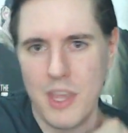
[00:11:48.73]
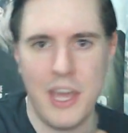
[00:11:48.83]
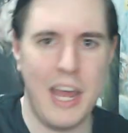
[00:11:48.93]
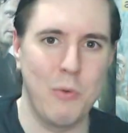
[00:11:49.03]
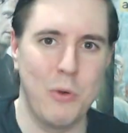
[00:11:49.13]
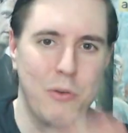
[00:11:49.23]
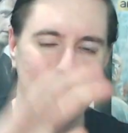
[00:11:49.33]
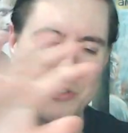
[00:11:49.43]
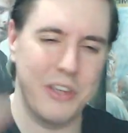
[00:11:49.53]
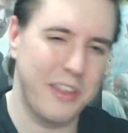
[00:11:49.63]
and have
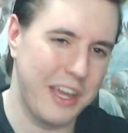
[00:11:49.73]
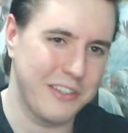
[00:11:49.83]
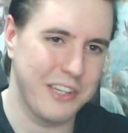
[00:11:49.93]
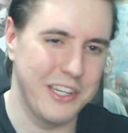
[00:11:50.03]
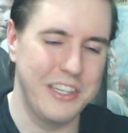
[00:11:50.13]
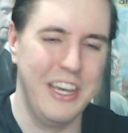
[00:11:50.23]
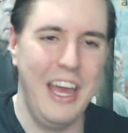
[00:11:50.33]
Wolverine say, thanks, kid.